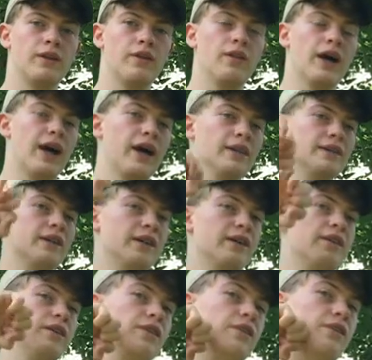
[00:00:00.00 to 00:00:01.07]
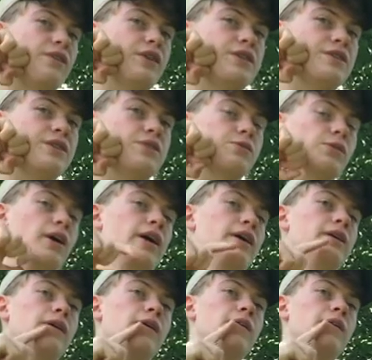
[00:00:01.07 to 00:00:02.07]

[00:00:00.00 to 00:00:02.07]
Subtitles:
that this is right,